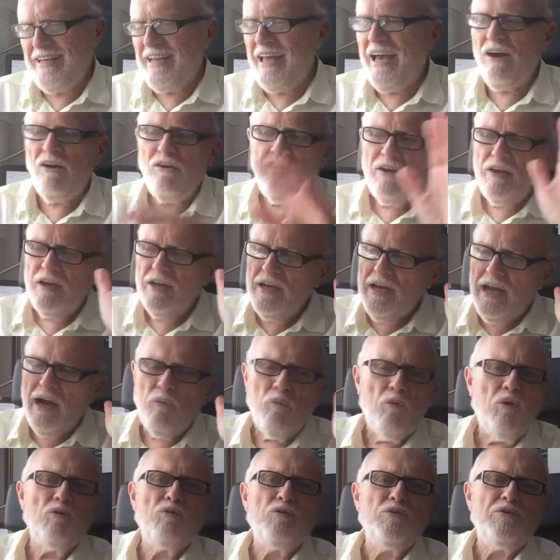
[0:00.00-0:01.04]
Now, I
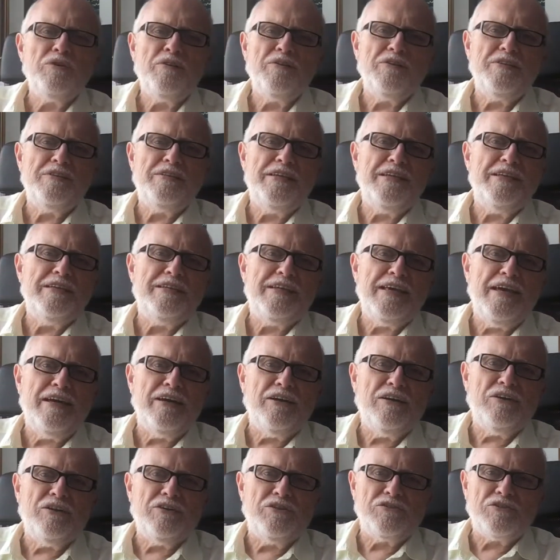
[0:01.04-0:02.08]
won't go into the
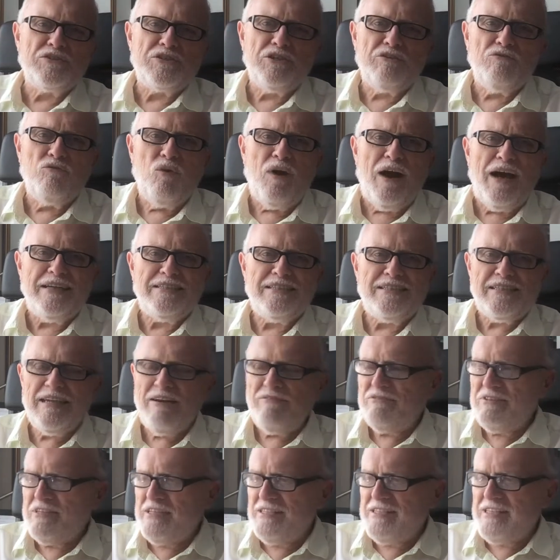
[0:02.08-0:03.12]
details of why
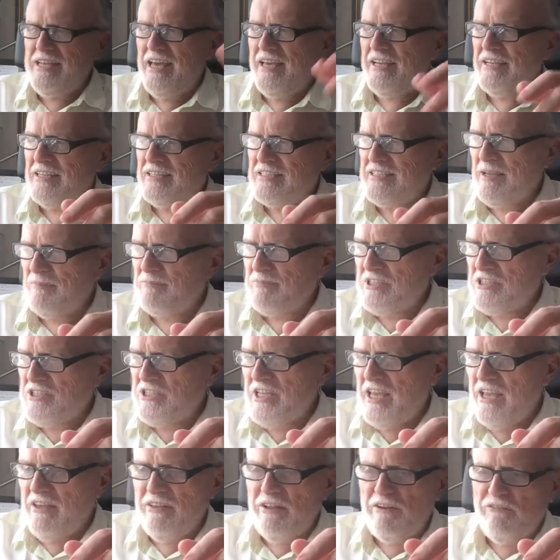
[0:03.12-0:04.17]
7 to 10, except to
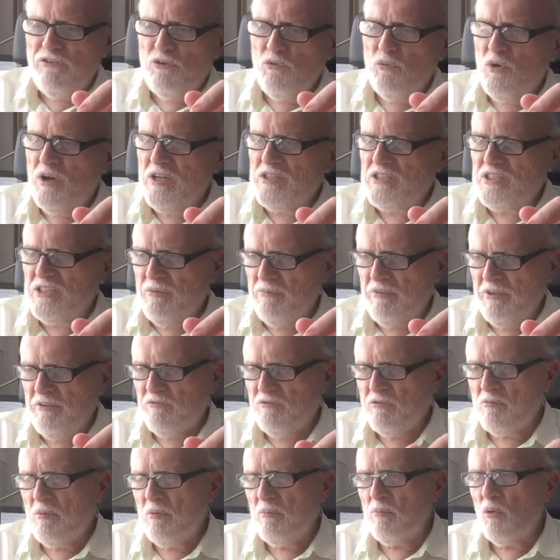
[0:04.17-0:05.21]
say that if you want something
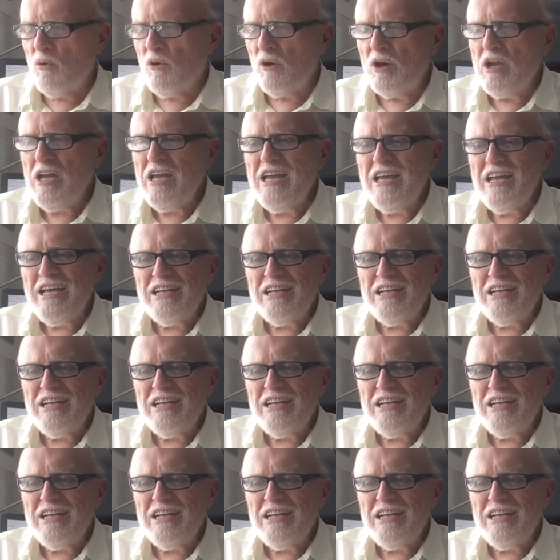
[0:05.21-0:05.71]
from a more